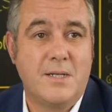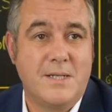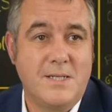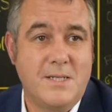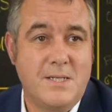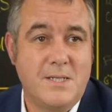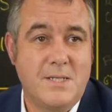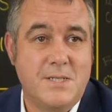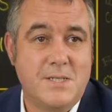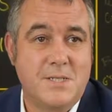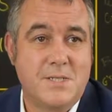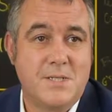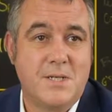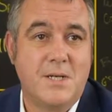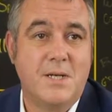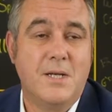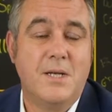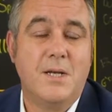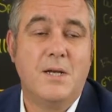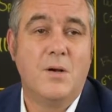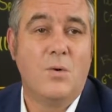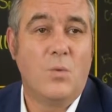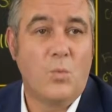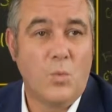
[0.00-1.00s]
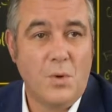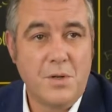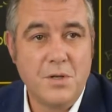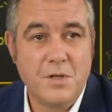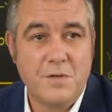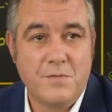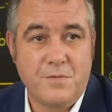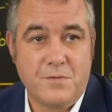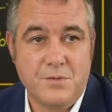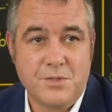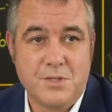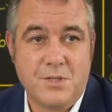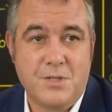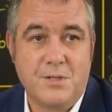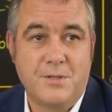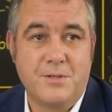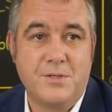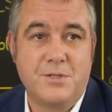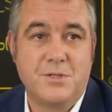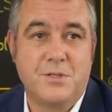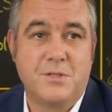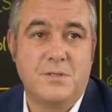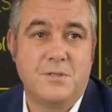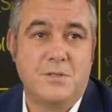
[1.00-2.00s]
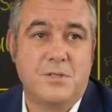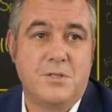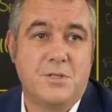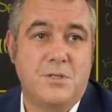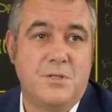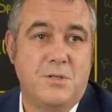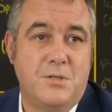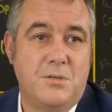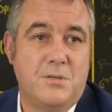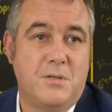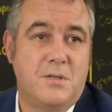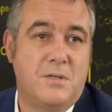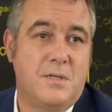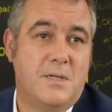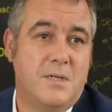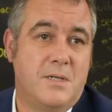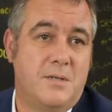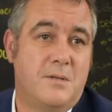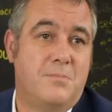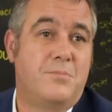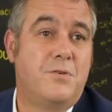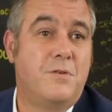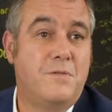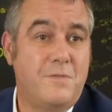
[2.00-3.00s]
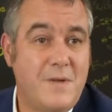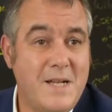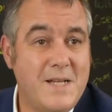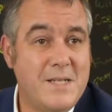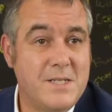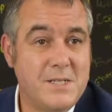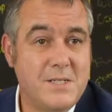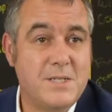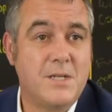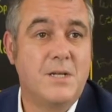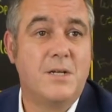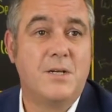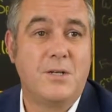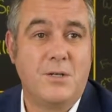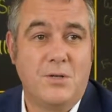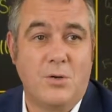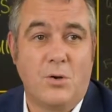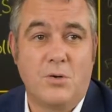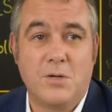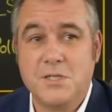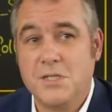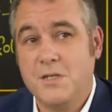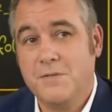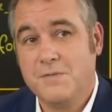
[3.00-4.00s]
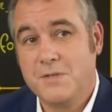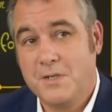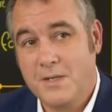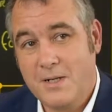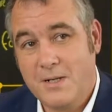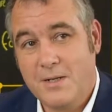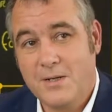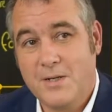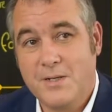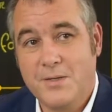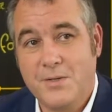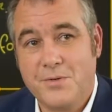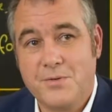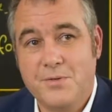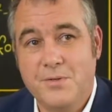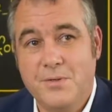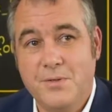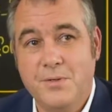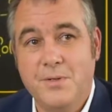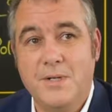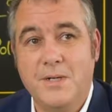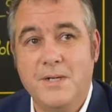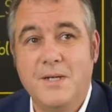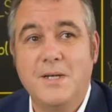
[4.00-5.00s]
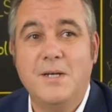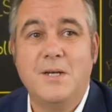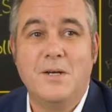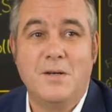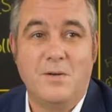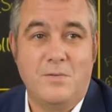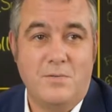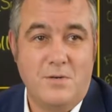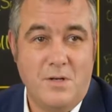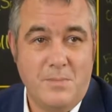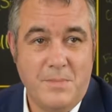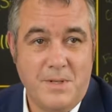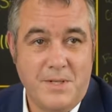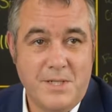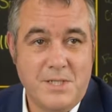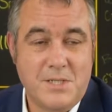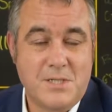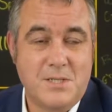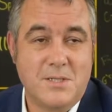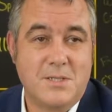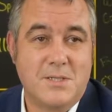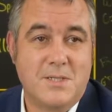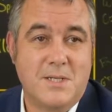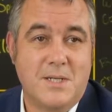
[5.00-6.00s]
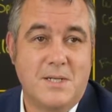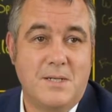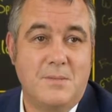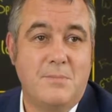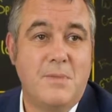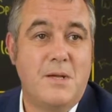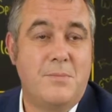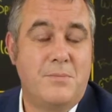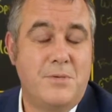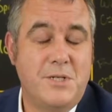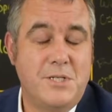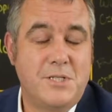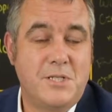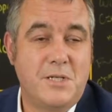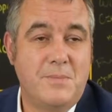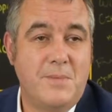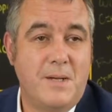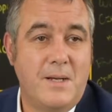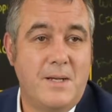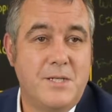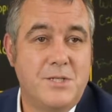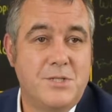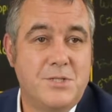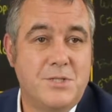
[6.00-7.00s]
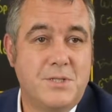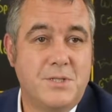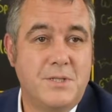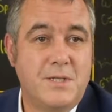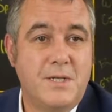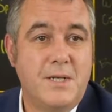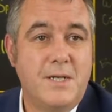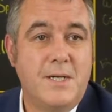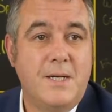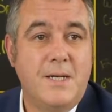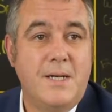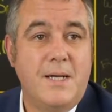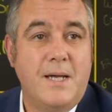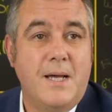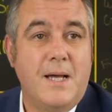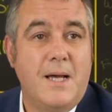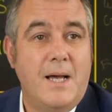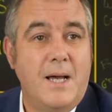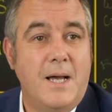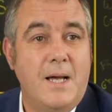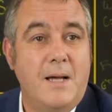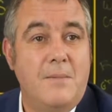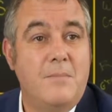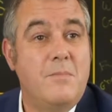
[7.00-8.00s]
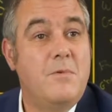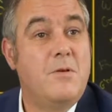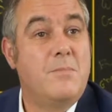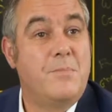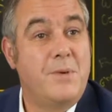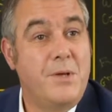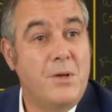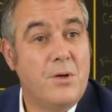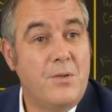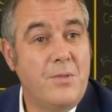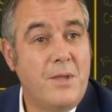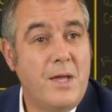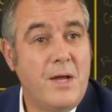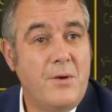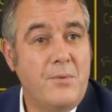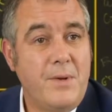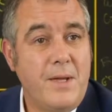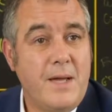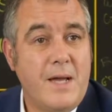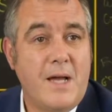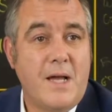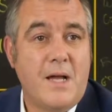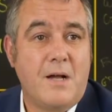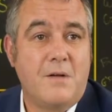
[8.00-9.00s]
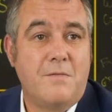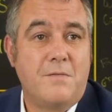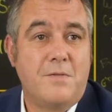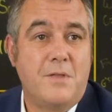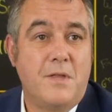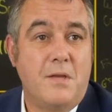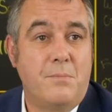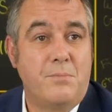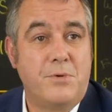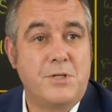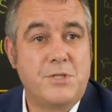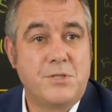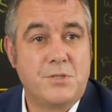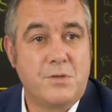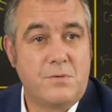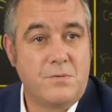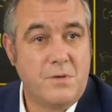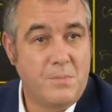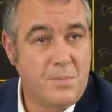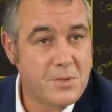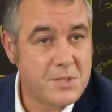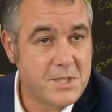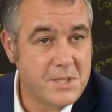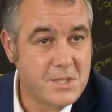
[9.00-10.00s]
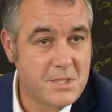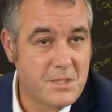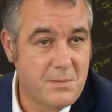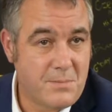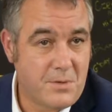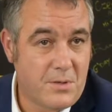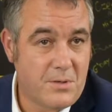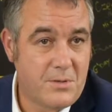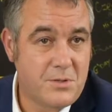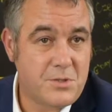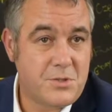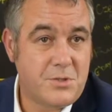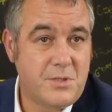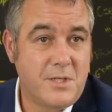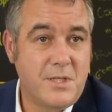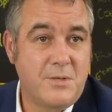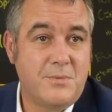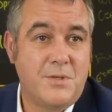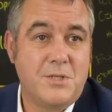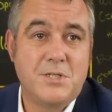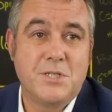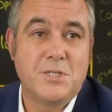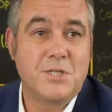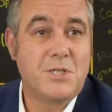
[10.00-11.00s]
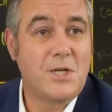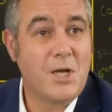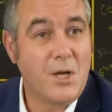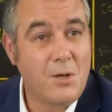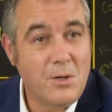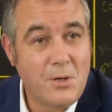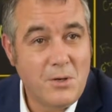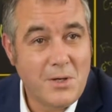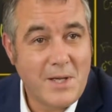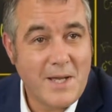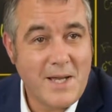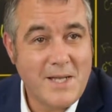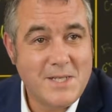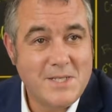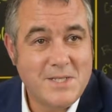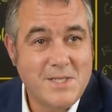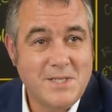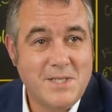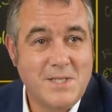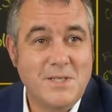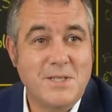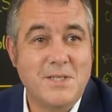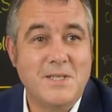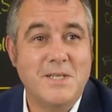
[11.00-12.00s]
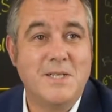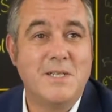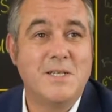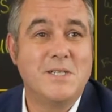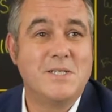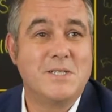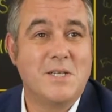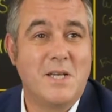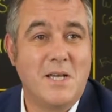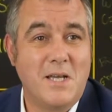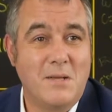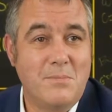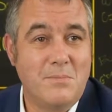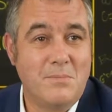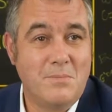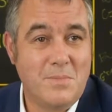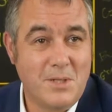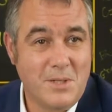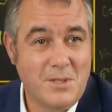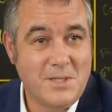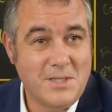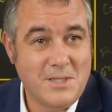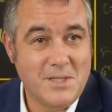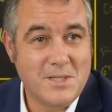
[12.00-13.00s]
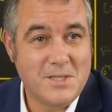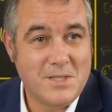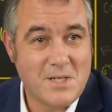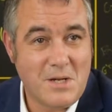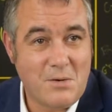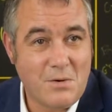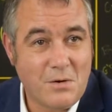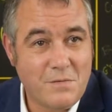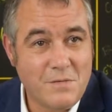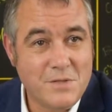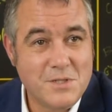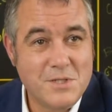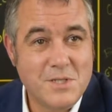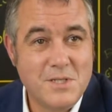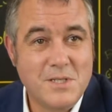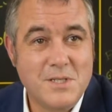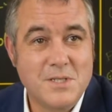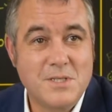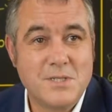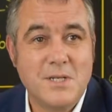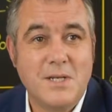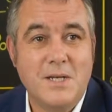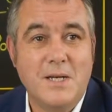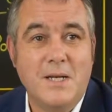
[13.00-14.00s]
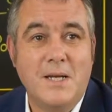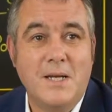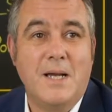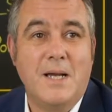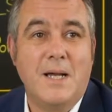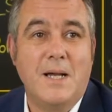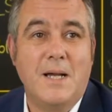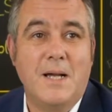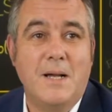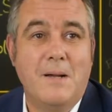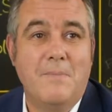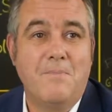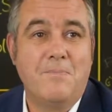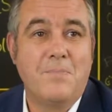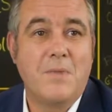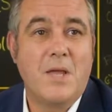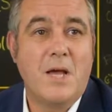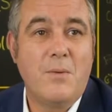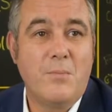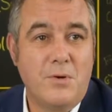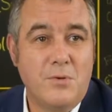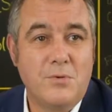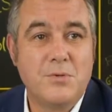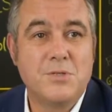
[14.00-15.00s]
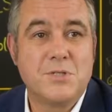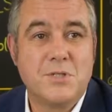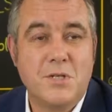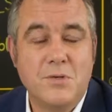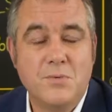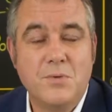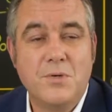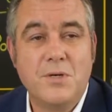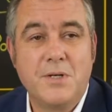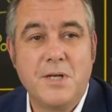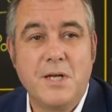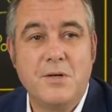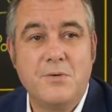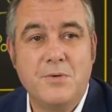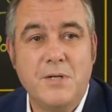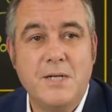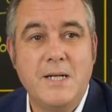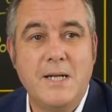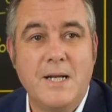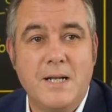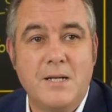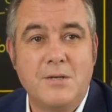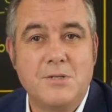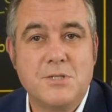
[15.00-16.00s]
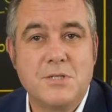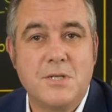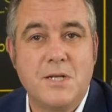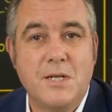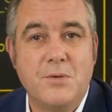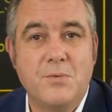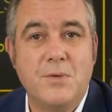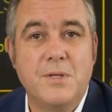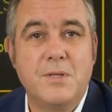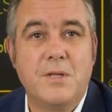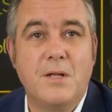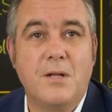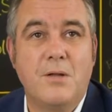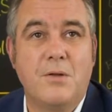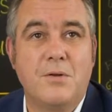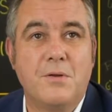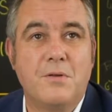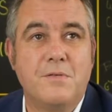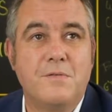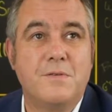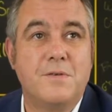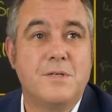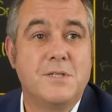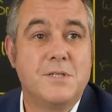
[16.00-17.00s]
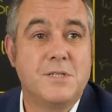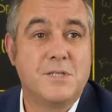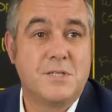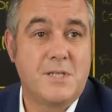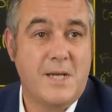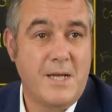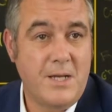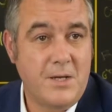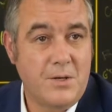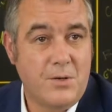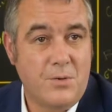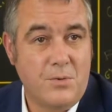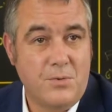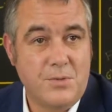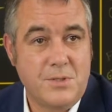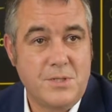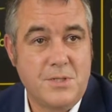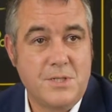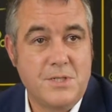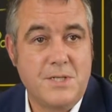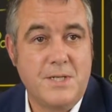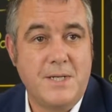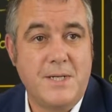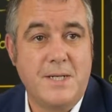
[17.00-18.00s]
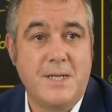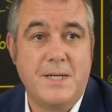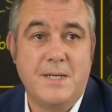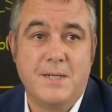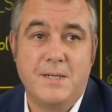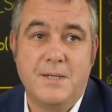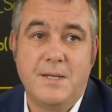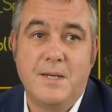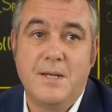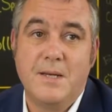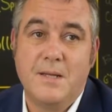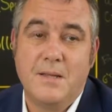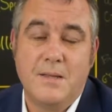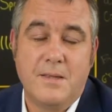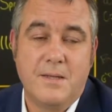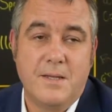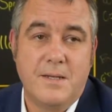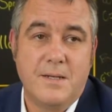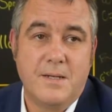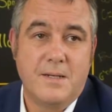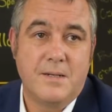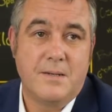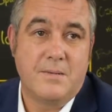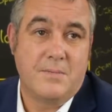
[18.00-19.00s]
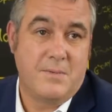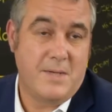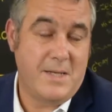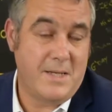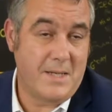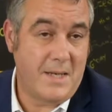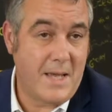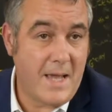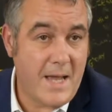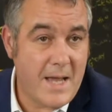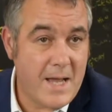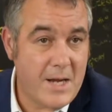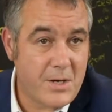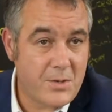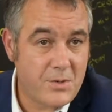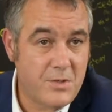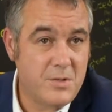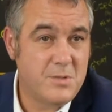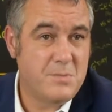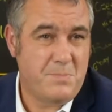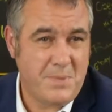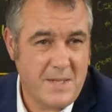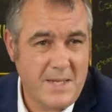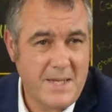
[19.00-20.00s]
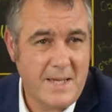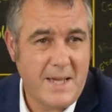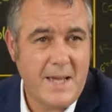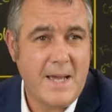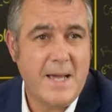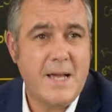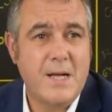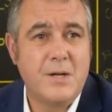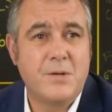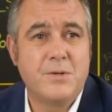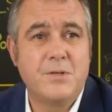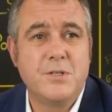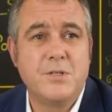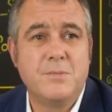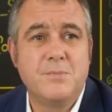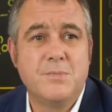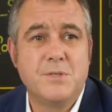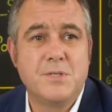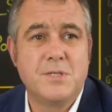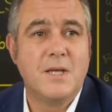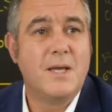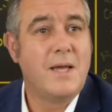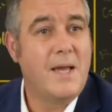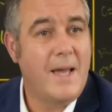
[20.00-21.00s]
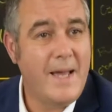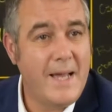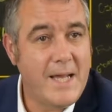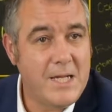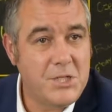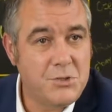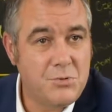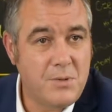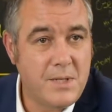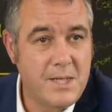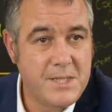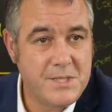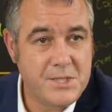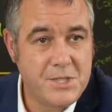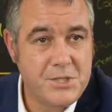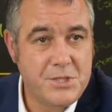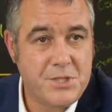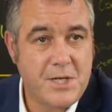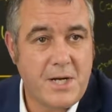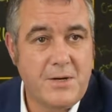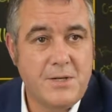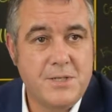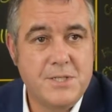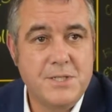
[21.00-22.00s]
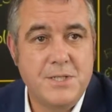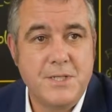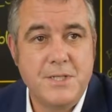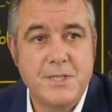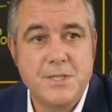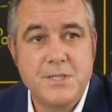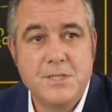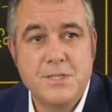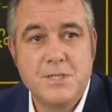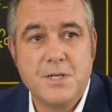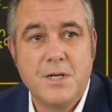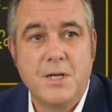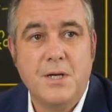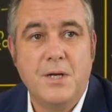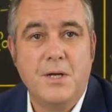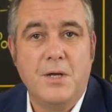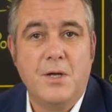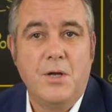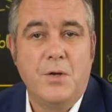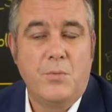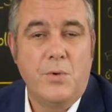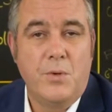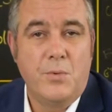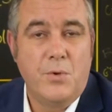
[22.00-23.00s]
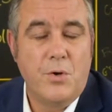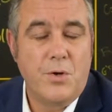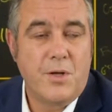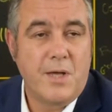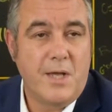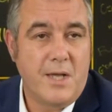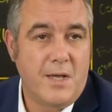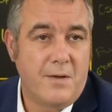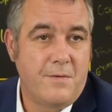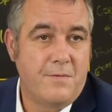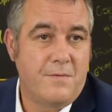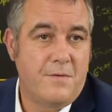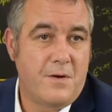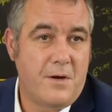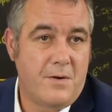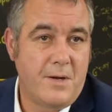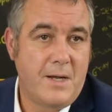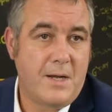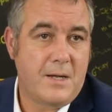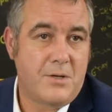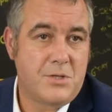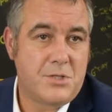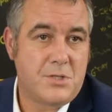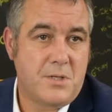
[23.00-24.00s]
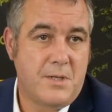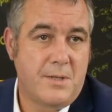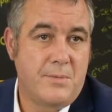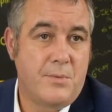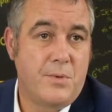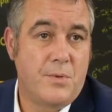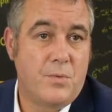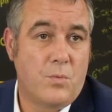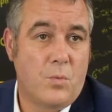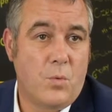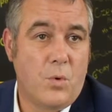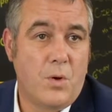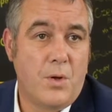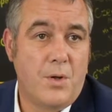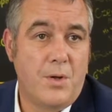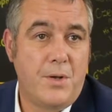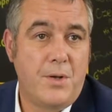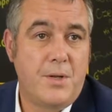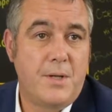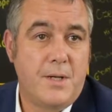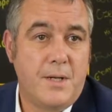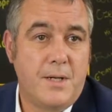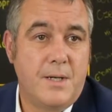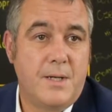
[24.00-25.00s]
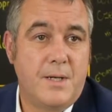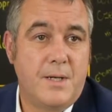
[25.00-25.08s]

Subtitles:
is a wonderful solution to prevent cognitive decline through reminiscence and memory stimulation. But beyond that, we have the Bristol Robotics Laboratory, which is co-located in the same building as our offices. And we're also working really closely with a lot of stakeholders in care groups, big care groups, age-related charities. We're working very closely with one